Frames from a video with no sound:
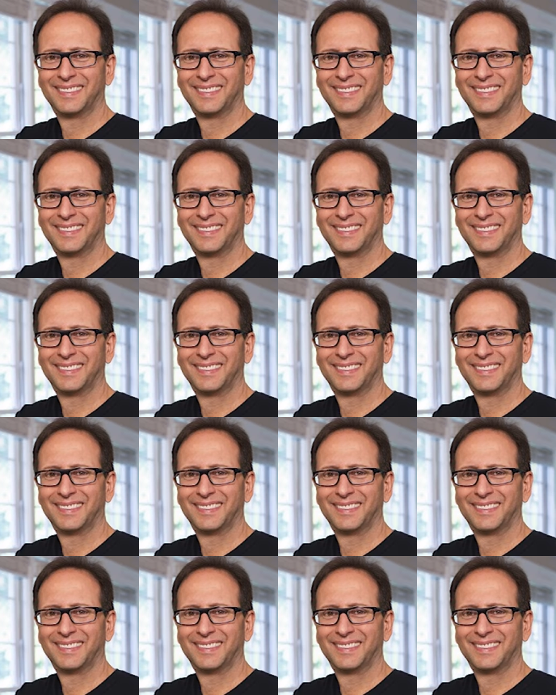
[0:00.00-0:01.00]

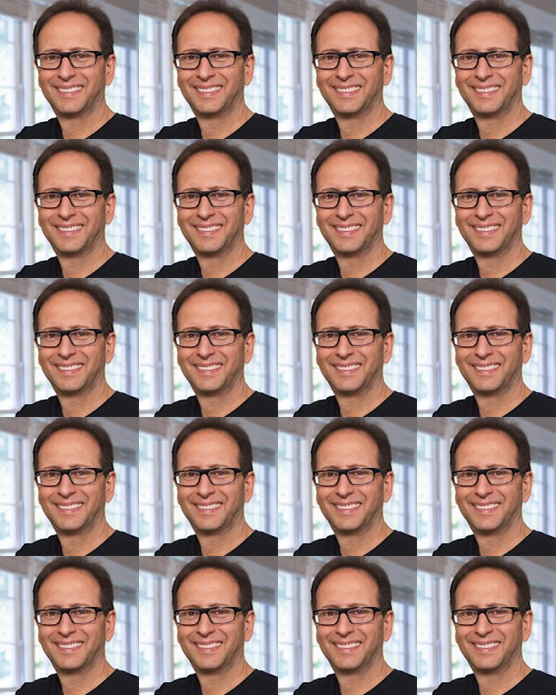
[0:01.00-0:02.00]

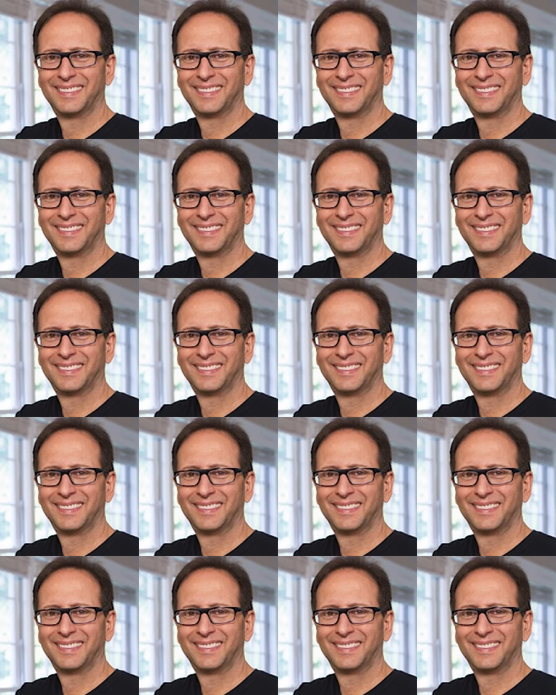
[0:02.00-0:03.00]

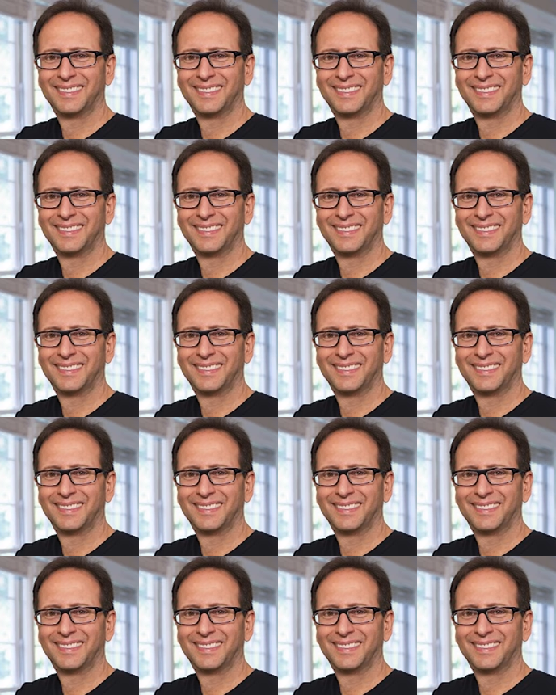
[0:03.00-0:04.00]

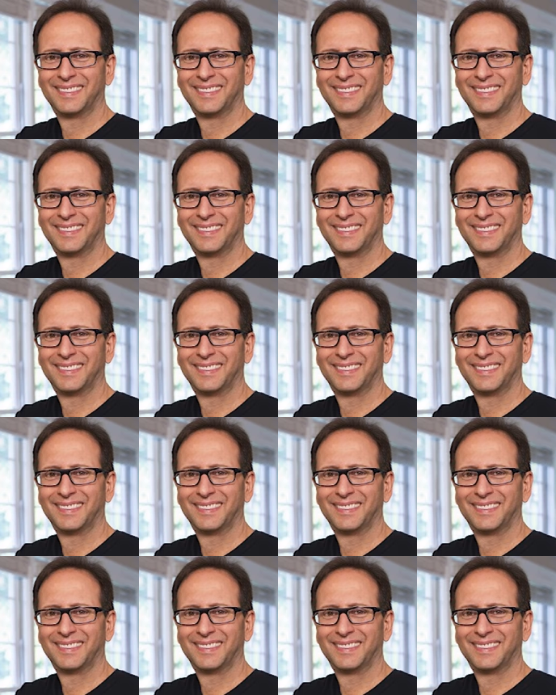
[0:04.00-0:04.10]
[no speech]